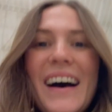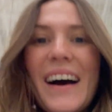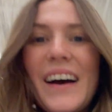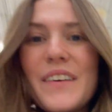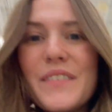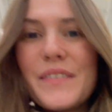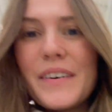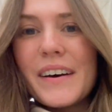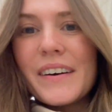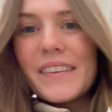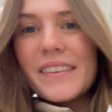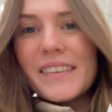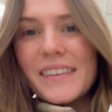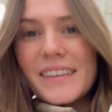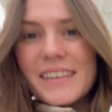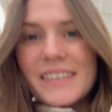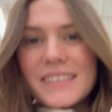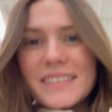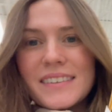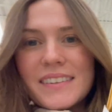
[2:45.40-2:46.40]
I found
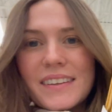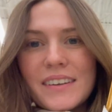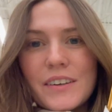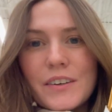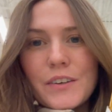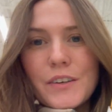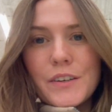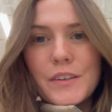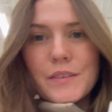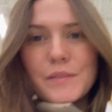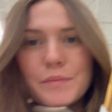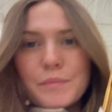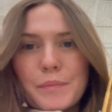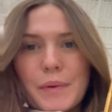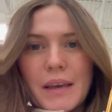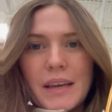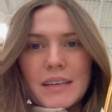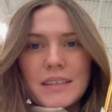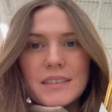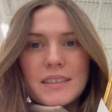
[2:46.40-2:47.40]
this little
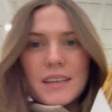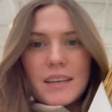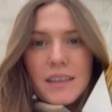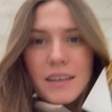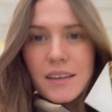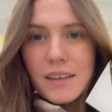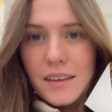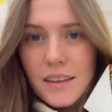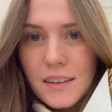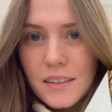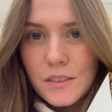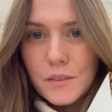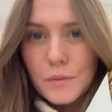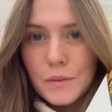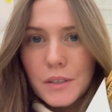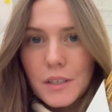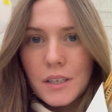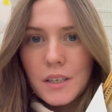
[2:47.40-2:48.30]
painting and it's really